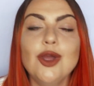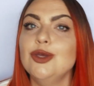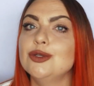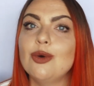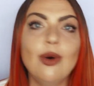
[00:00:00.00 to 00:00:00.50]

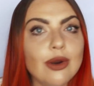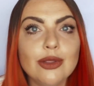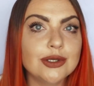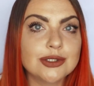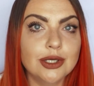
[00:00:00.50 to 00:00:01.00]
use all of
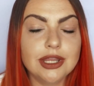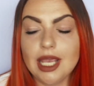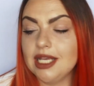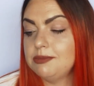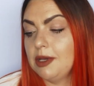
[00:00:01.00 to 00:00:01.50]
those good
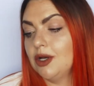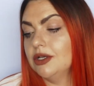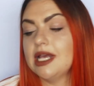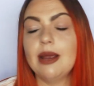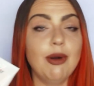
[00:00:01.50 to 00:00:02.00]
things,
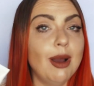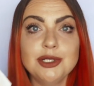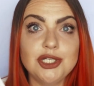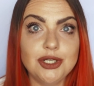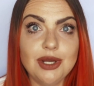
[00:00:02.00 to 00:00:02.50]
because I
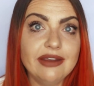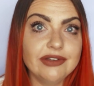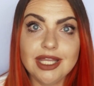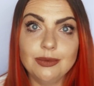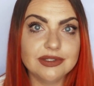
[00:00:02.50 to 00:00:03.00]
promise you
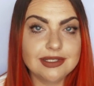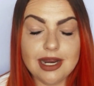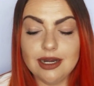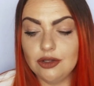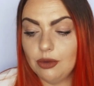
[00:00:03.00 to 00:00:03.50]
everything will
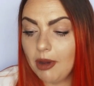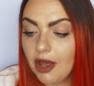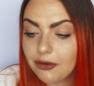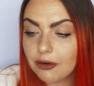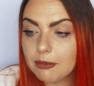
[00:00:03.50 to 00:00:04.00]
stain in your
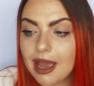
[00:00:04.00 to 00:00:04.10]
bathroom,